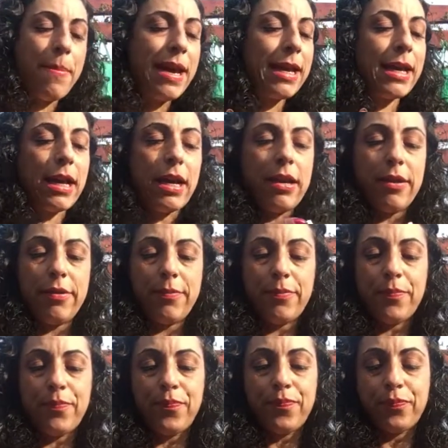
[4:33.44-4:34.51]
pink,
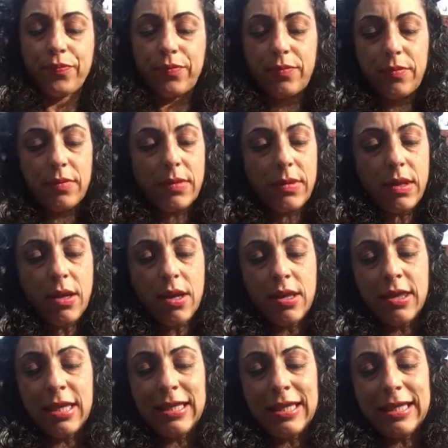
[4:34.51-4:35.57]

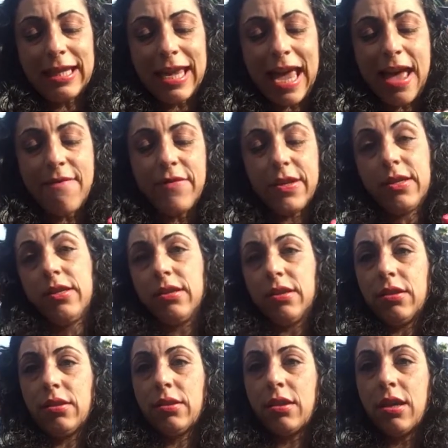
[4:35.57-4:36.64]
this is a canvas.
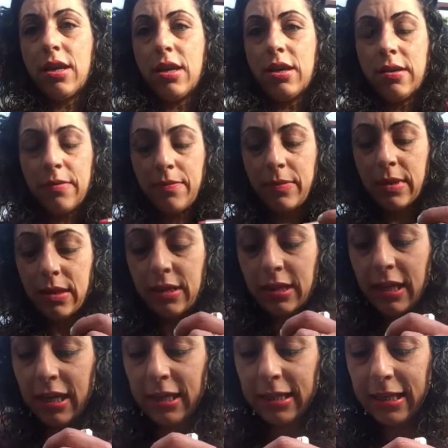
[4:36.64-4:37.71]

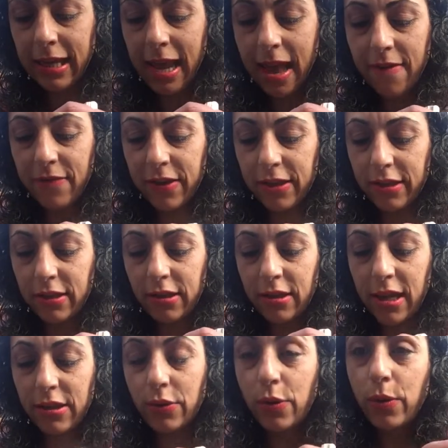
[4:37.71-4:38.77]
Skin is a canvas,
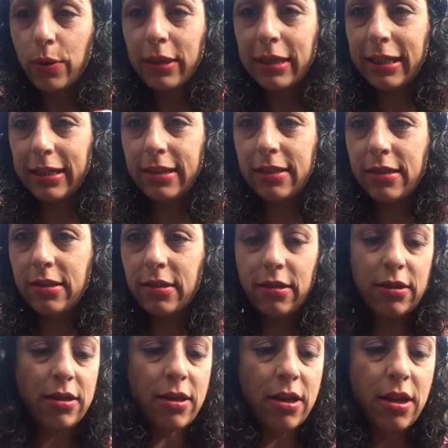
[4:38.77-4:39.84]
that's all it is,
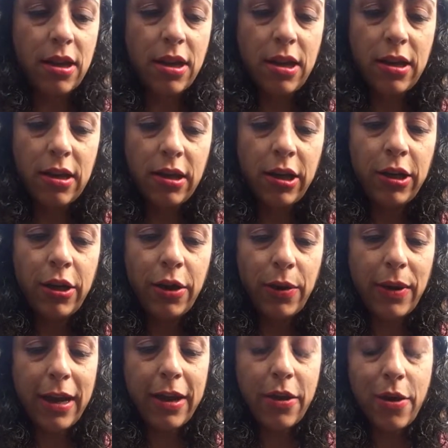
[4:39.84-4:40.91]
you know.
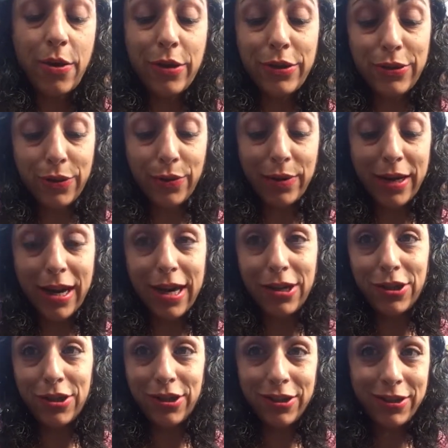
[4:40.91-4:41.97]
And God's
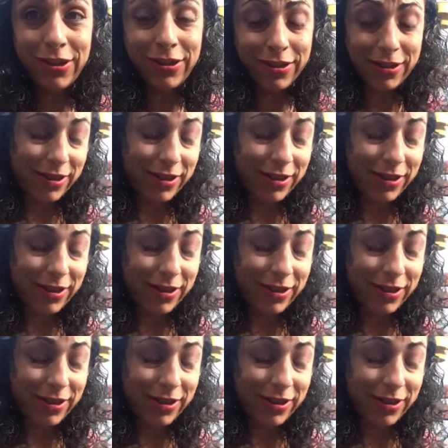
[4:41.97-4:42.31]
creation,